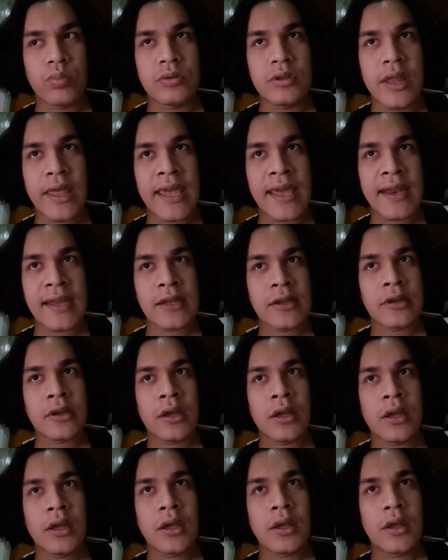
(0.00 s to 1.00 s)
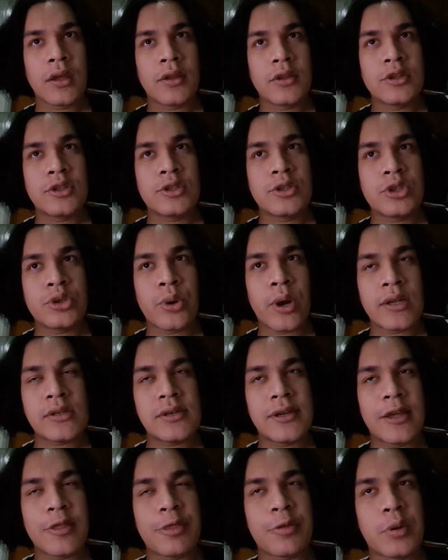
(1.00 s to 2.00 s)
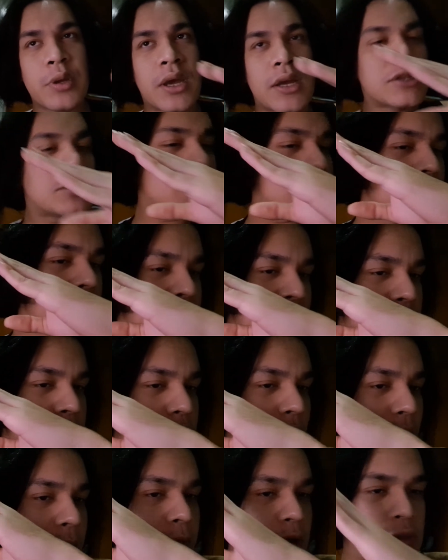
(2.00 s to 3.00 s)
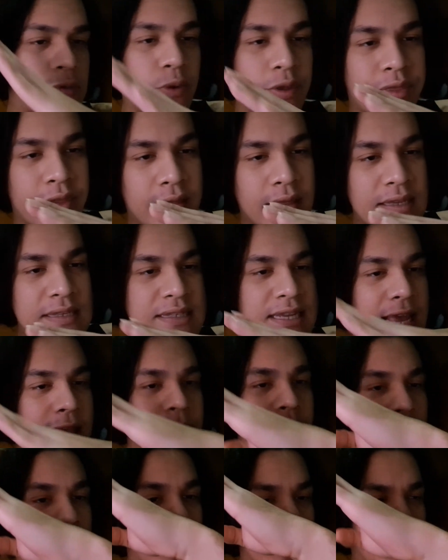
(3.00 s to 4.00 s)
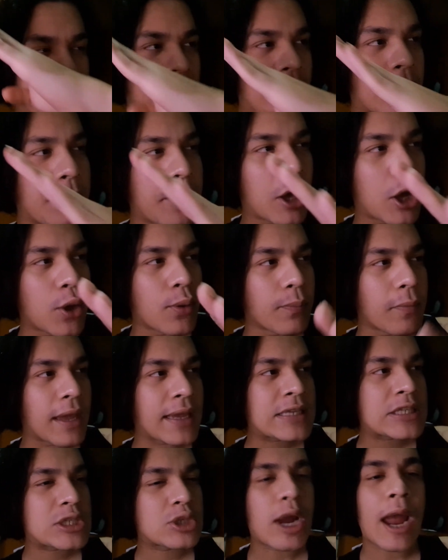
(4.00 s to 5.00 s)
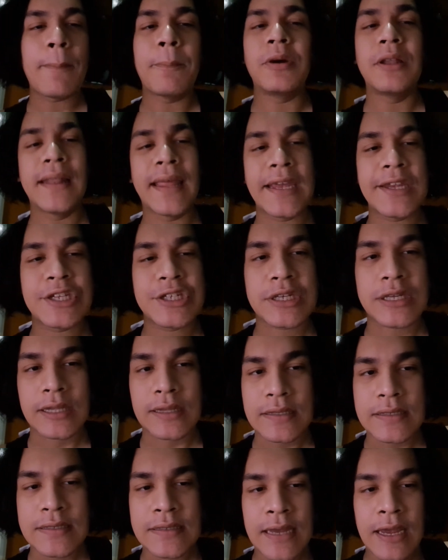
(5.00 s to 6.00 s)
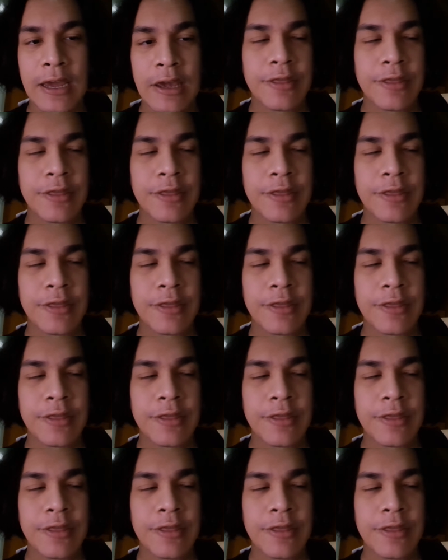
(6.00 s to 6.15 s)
hitting 200 and 300 subscribers within the same year. Think about extrapolations.